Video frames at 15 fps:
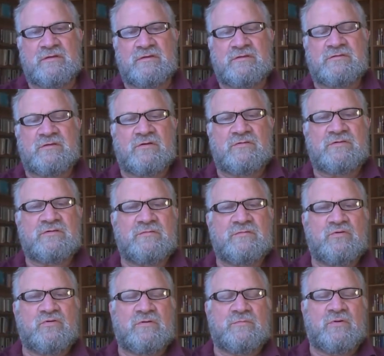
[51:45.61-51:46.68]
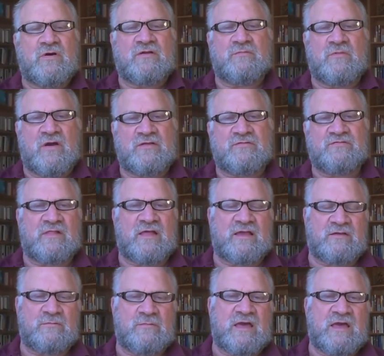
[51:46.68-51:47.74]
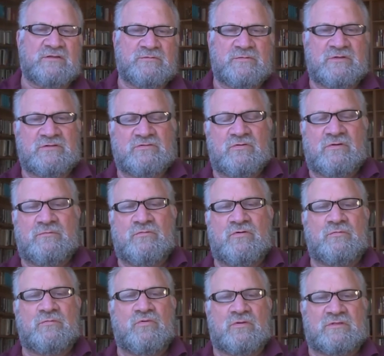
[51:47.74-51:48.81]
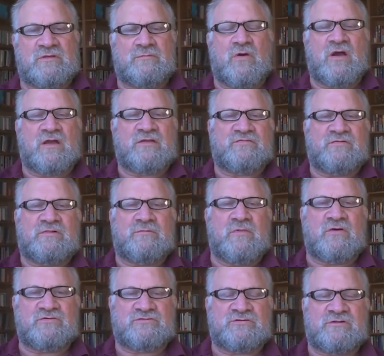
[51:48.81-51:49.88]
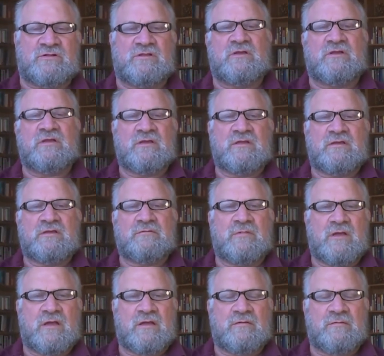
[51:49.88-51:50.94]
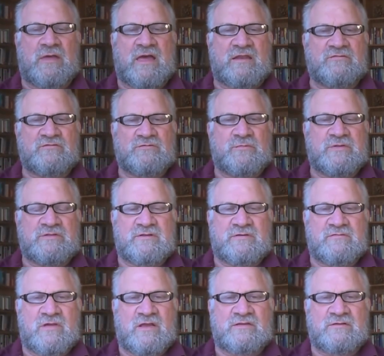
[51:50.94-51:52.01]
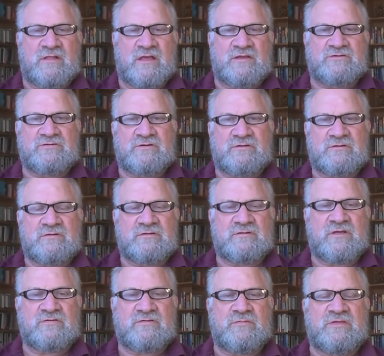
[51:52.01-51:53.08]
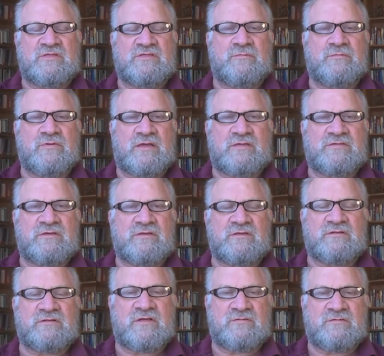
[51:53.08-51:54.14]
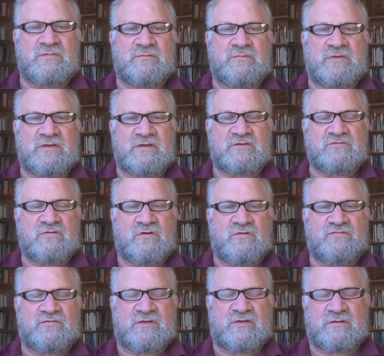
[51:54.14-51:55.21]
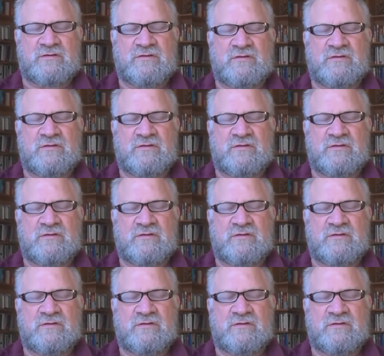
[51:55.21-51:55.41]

So this is an important part of mindful anger management, or more broadly, mindful emotional management and regulation. It doesn't mean suppressing it. It doesn't mean being a control freak.